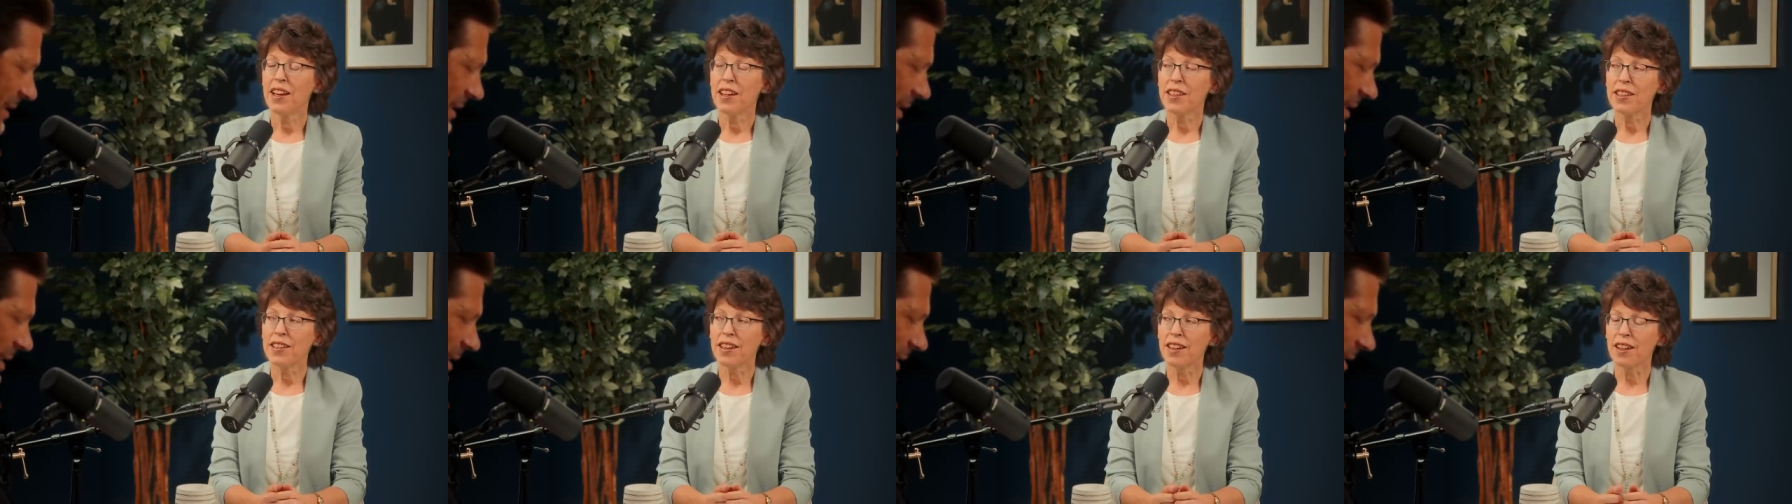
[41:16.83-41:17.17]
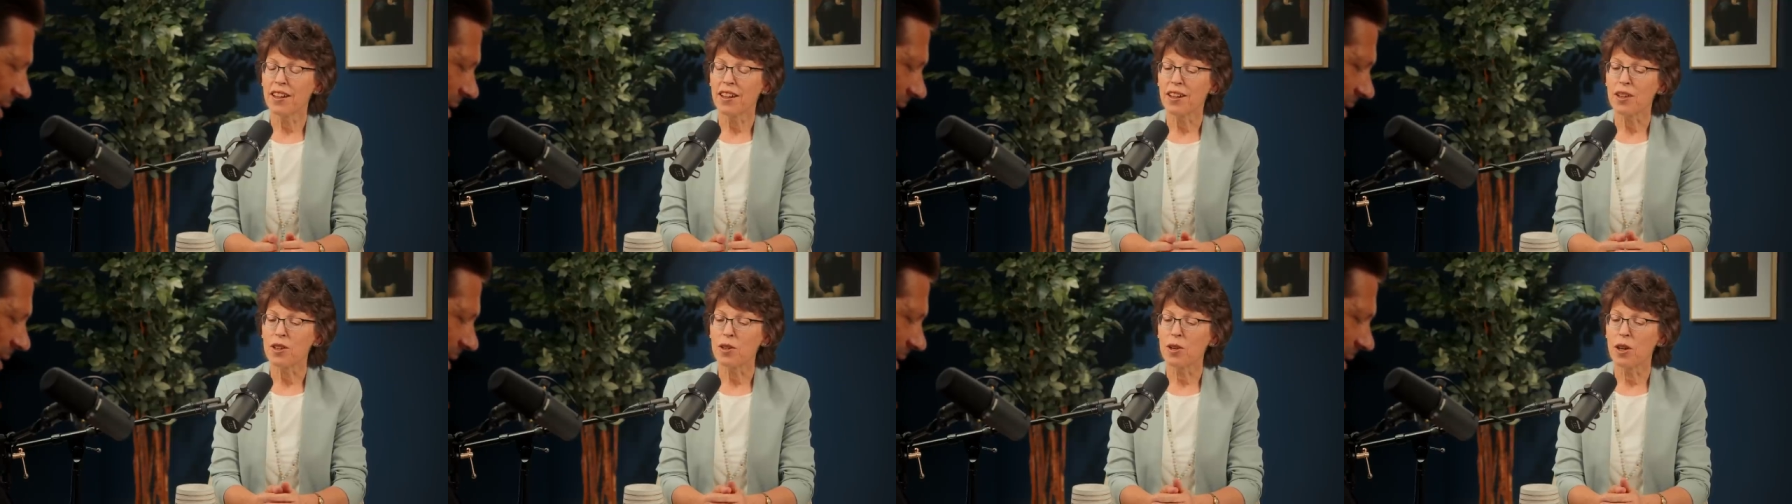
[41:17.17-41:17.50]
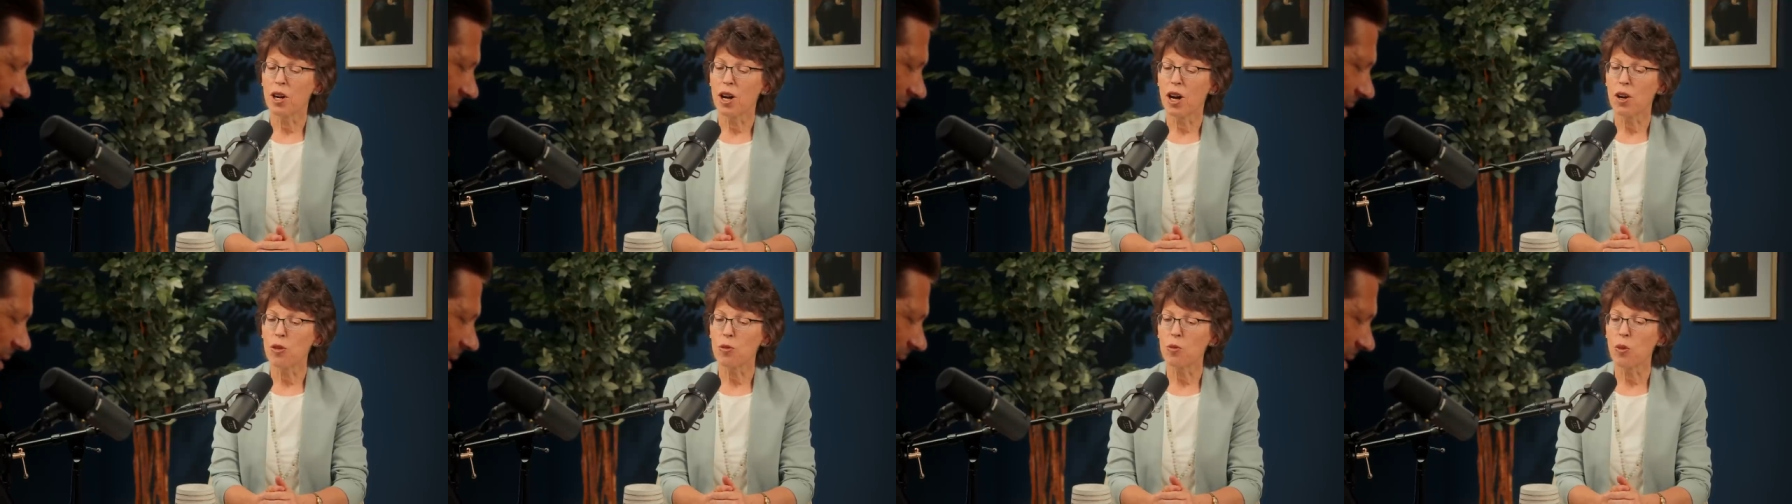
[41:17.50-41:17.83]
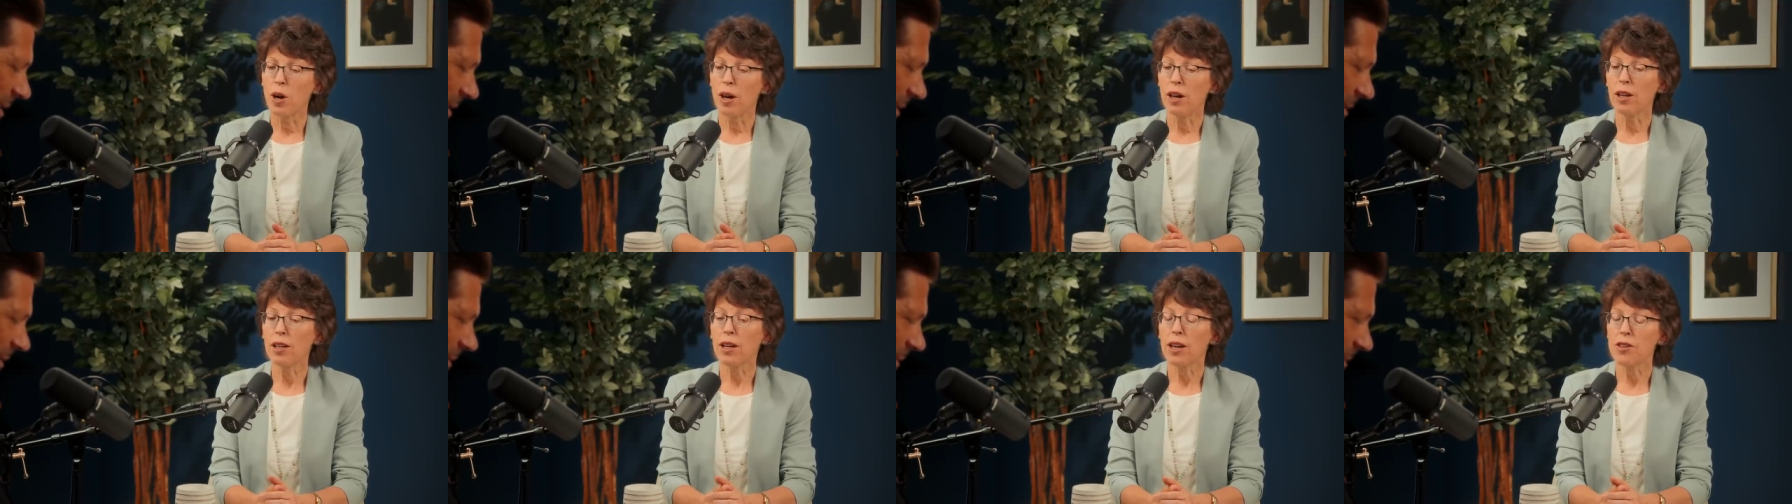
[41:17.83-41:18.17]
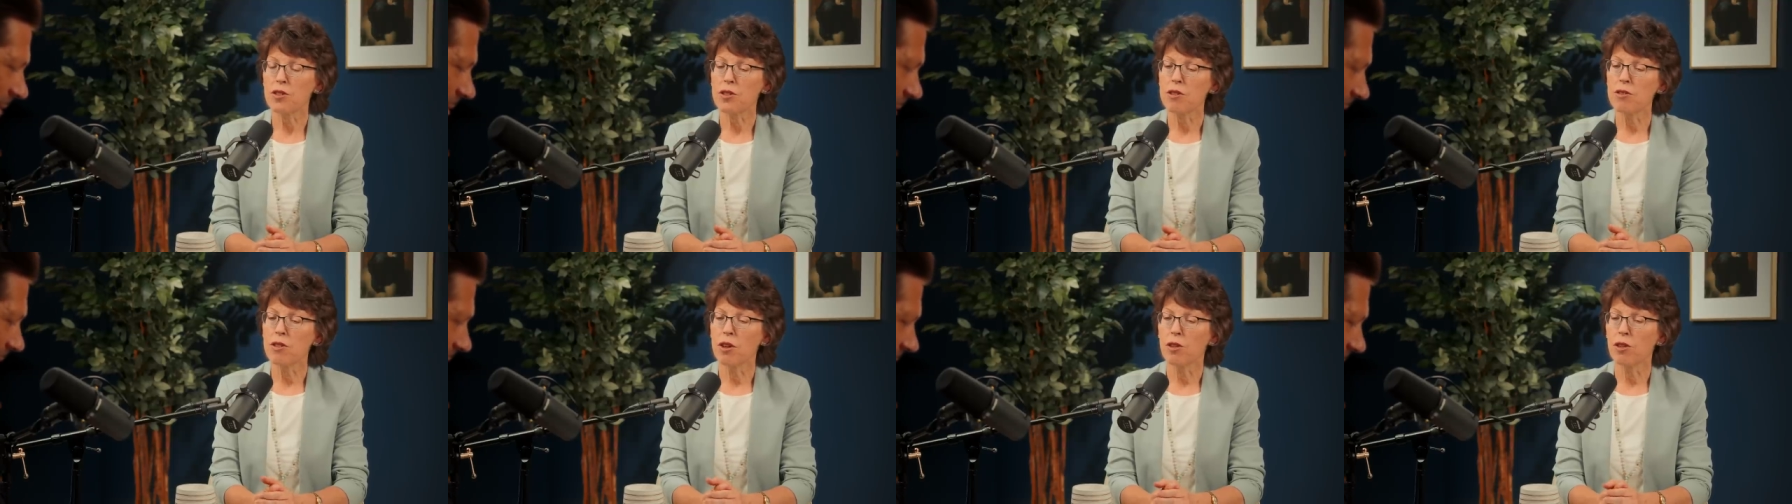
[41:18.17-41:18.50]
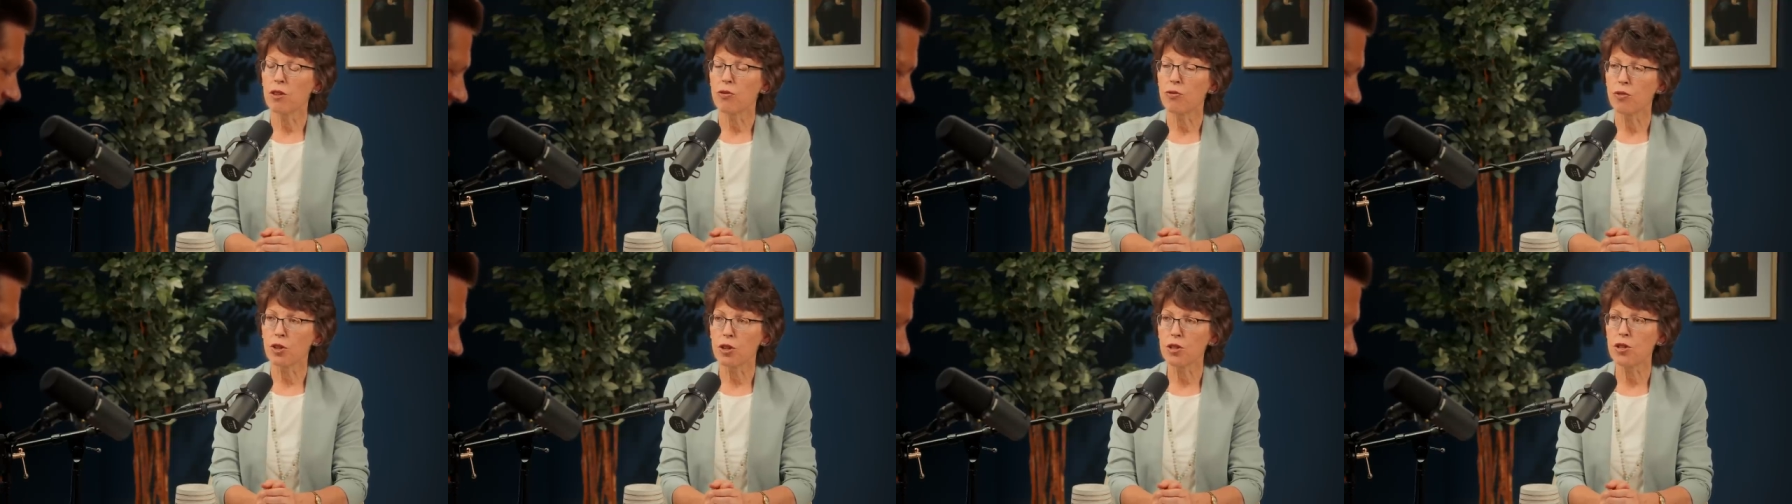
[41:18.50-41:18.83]
Yeah. Uh, well, as you know,
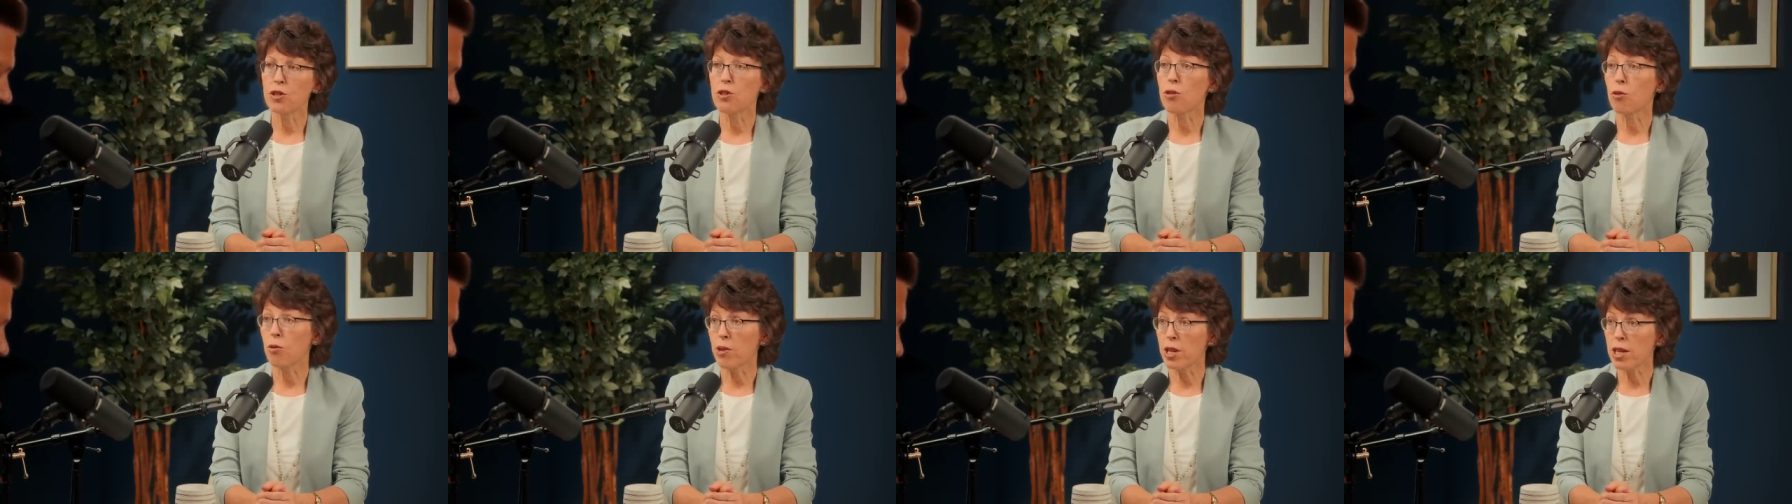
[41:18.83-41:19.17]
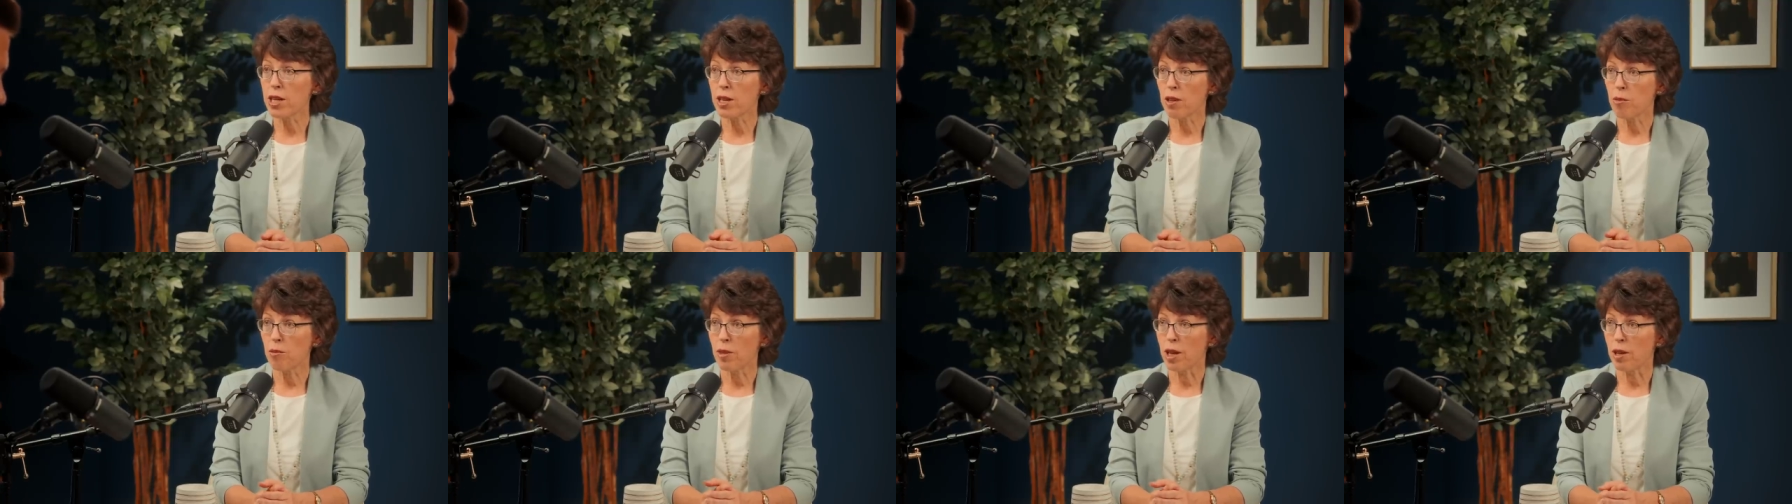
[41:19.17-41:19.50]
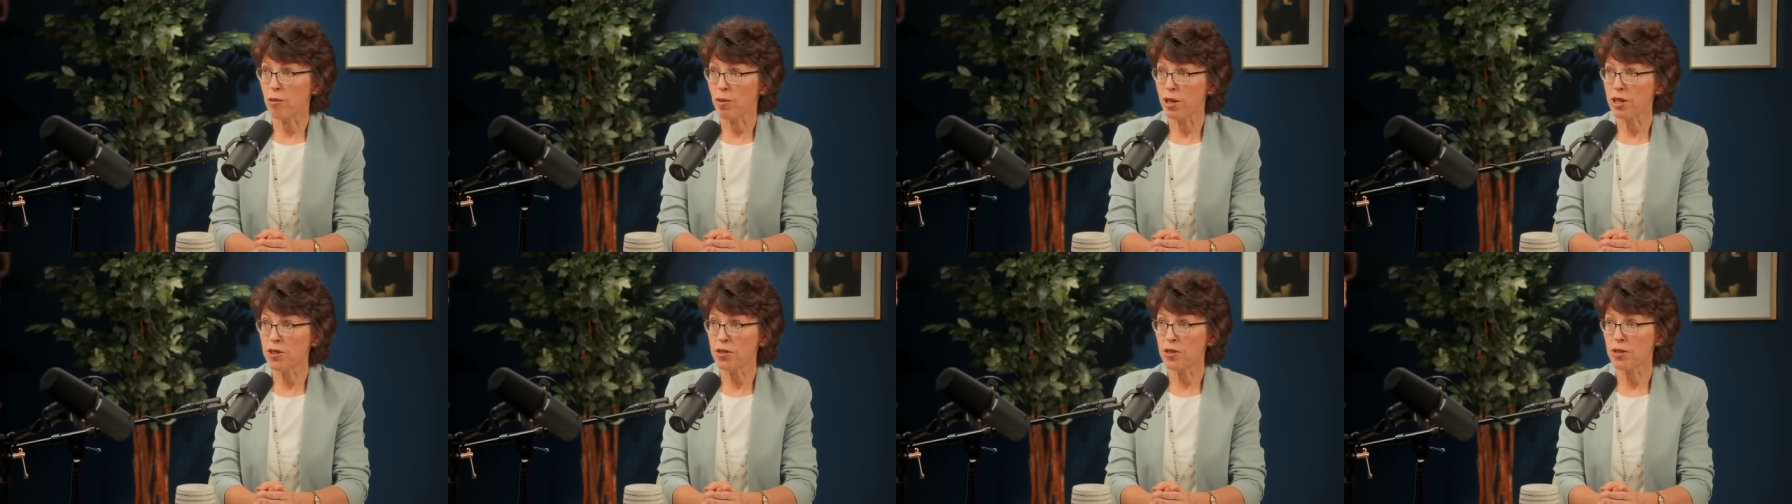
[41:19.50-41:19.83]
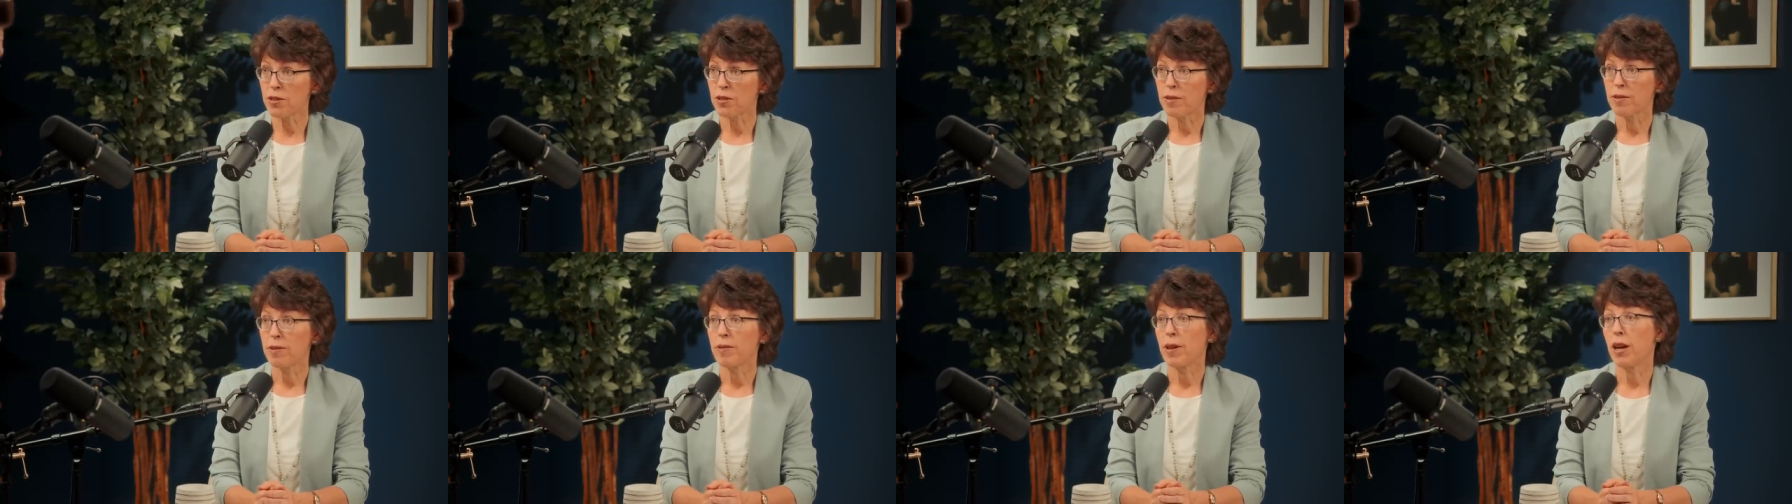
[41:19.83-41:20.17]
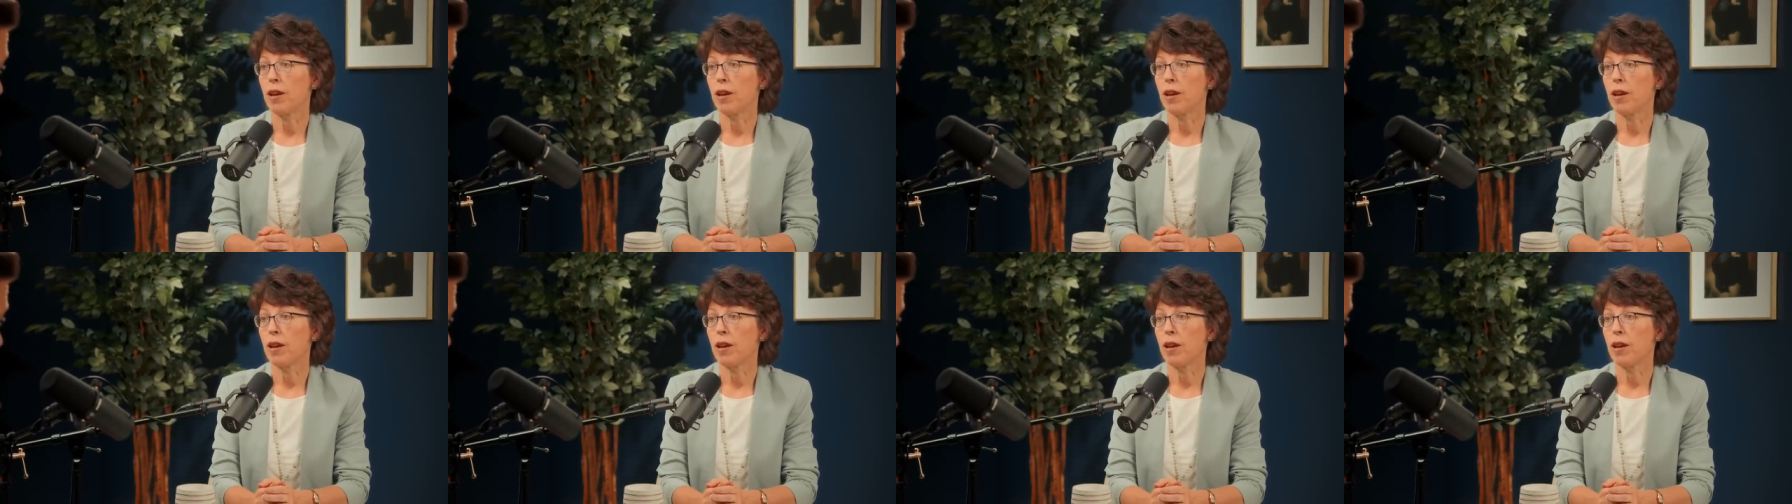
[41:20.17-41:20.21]
the first three commandments